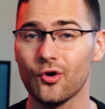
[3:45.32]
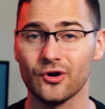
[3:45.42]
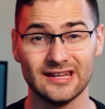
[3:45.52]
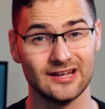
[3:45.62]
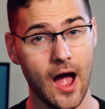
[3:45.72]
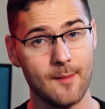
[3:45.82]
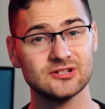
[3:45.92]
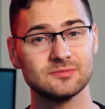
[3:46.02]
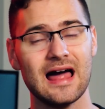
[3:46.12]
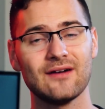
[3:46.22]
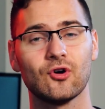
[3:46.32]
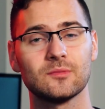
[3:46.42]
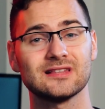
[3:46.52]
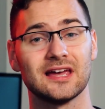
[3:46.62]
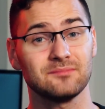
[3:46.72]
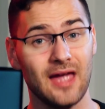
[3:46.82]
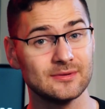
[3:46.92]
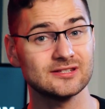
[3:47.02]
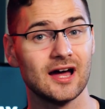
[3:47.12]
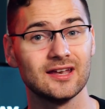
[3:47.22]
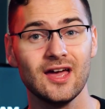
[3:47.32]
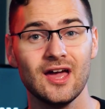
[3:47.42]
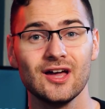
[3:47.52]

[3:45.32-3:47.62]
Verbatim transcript: or e-commerce platforms like Amazon,